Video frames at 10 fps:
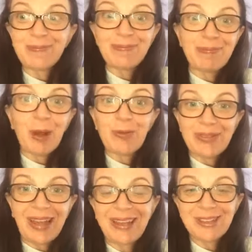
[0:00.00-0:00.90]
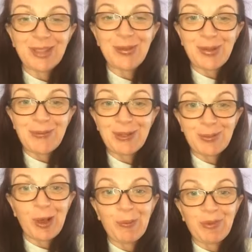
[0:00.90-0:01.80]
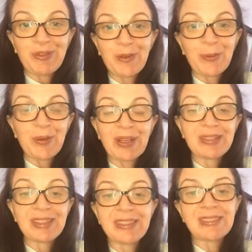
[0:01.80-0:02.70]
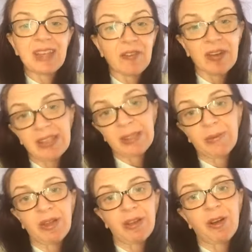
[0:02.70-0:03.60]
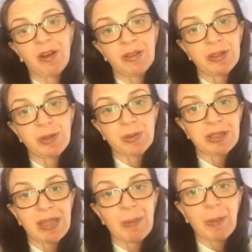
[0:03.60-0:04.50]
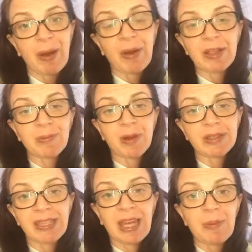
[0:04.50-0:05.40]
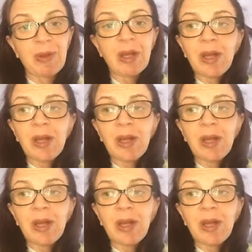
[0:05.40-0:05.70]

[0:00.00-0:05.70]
moaned at to them as well before because this is definitely something that I used to talk to them about as my team